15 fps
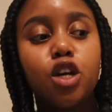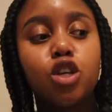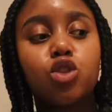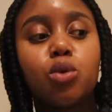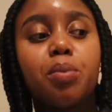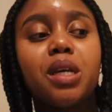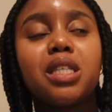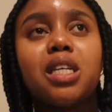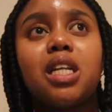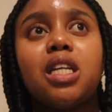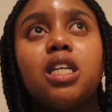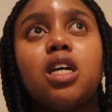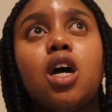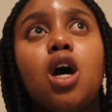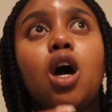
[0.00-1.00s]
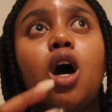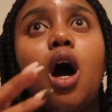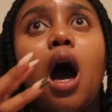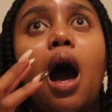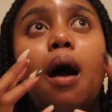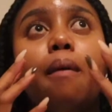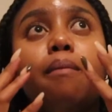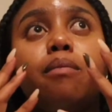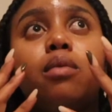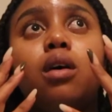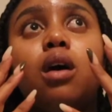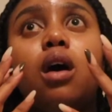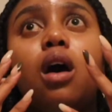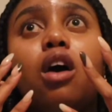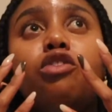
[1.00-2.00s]
So basically,
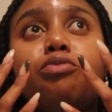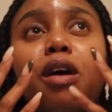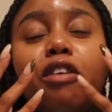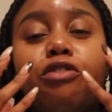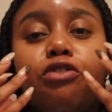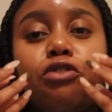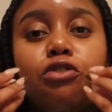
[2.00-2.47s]
if my